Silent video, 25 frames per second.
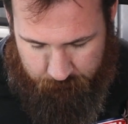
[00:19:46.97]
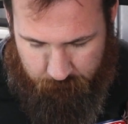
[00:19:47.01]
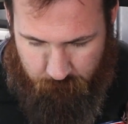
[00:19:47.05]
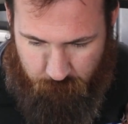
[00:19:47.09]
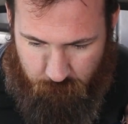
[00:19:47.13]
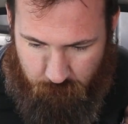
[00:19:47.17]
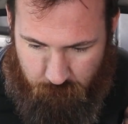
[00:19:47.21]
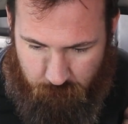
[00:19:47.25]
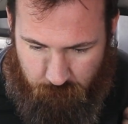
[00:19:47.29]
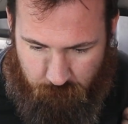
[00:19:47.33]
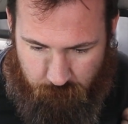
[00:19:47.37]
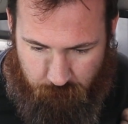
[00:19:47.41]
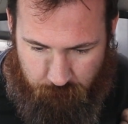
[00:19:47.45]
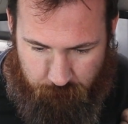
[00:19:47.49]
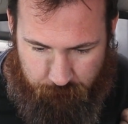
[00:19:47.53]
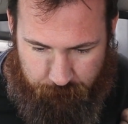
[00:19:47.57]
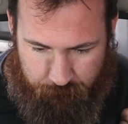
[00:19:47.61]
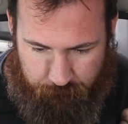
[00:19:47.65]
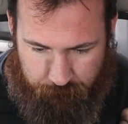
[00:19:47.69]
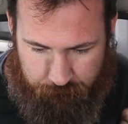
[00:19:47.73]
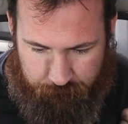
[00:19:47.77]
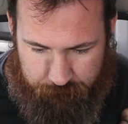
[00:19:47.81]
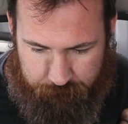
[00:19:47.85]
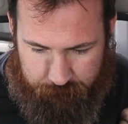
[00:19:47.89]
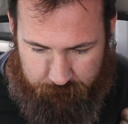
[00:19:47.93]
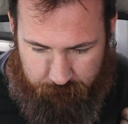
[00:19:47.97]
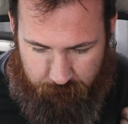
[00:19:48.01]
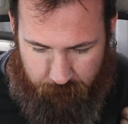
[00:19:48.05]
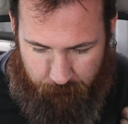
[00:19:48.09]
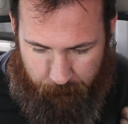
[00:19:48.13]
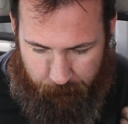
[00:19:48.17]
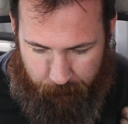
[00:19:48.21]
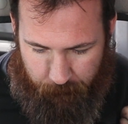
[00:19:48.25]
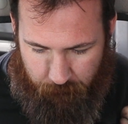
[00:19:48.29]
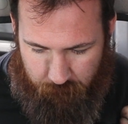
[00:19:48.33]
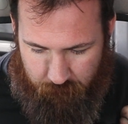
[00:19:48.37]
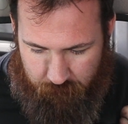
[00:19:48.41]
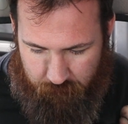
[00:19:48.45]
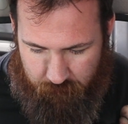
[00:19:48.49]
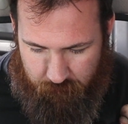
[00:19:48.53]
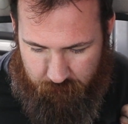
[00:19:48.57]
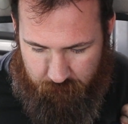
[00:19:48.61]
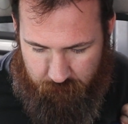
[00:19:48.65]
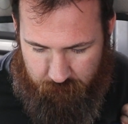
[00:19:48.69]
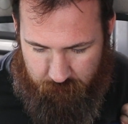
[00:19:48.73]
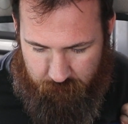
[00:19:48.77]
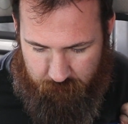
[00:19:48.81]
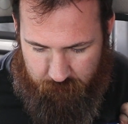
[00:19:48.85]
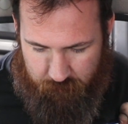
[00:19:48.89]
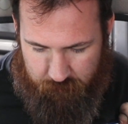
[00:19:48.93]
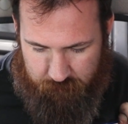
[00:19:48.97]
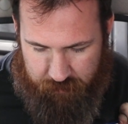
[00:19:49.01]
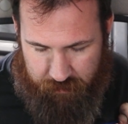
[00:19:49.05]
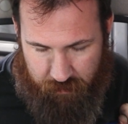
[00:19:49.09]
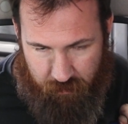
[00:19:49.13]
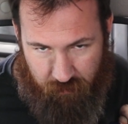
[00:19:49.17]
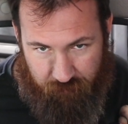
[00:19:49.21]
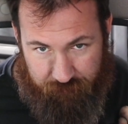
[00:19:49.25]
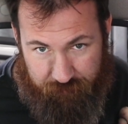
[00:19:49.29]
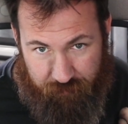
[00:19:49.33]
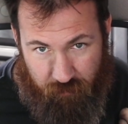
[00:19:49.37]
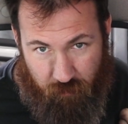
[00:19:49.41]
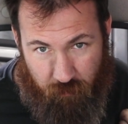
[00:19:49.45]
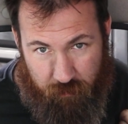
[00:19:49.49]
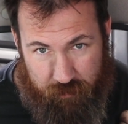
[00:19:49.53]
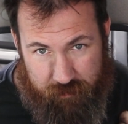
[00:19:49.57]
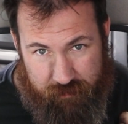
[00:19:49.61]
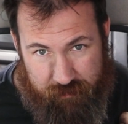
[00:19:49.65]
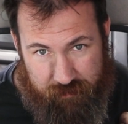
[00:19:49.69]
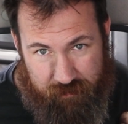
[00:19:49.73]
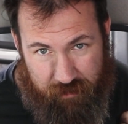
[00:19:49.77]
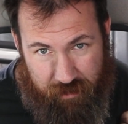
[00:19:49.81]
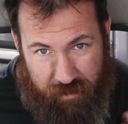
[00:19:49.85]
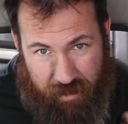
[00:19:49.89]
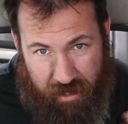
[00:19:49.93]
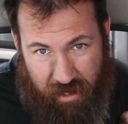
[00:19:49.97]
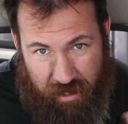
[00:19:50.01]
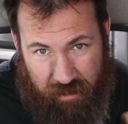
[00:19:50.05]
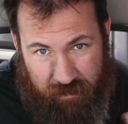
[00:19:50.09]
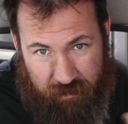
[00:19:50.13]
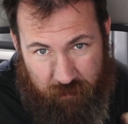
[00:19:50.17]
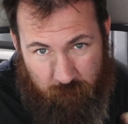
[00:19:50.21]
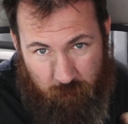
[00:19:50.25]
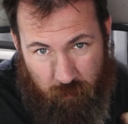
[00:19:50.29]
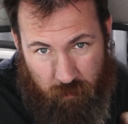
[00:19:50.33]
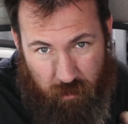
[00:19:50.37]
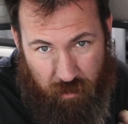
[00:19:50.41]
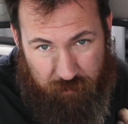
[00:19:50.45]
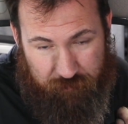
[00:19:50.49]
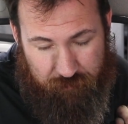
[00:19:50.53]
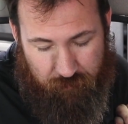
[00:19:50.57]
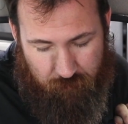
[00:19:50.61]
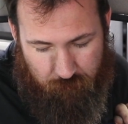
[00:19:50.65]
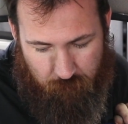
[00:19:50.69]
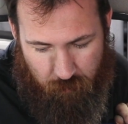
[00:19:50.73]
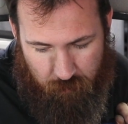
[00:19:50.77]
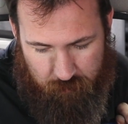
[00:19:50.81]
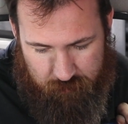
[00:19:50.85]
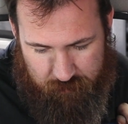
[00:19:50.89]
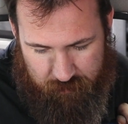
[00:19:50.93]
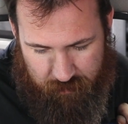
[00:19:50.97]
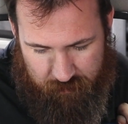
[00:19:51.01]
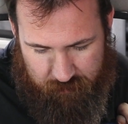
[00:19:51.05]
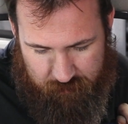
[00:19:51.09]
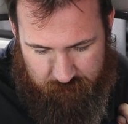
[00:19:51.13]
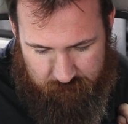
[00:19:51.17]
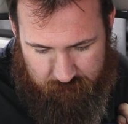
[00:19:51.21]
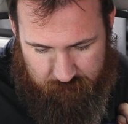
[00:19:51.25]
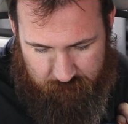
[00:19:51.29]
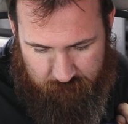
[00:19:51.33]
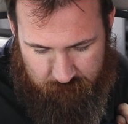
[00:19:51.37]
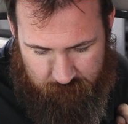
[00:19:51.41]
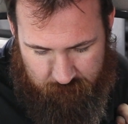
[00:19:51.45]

We'll get off the hoist and then we'll go for a road test.